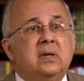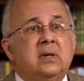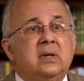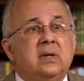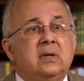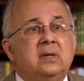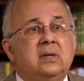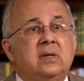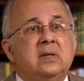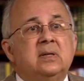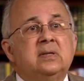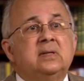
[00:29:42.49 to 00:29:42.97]

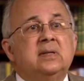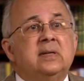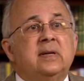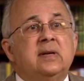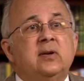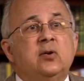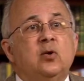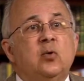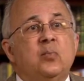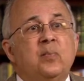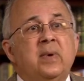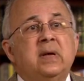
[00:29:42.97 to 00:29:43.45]
it is a
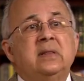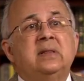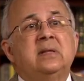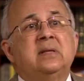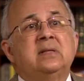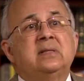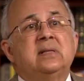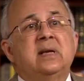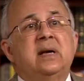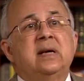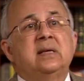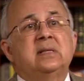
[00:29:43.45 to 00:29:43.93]

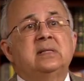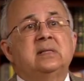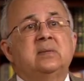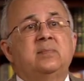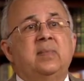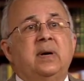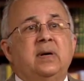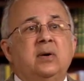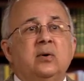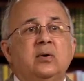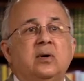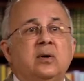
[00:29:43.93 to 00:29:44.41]
romanticized
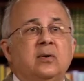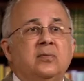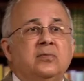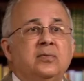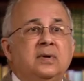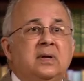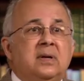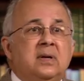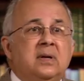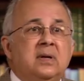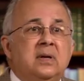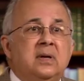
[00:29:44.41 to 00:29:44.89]

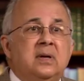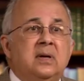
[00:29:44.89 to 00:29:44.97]
biography